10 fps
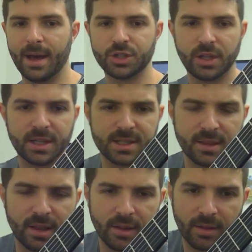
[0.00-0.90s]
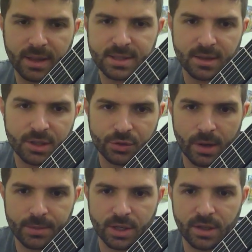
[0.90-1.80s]
Actually, it's in the
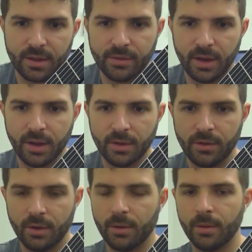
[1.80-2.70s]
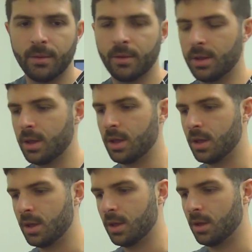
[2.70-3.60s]
description of this video too,
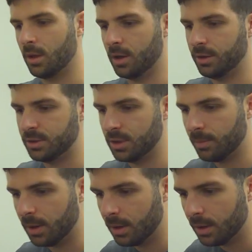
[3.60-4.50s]
on YouTube.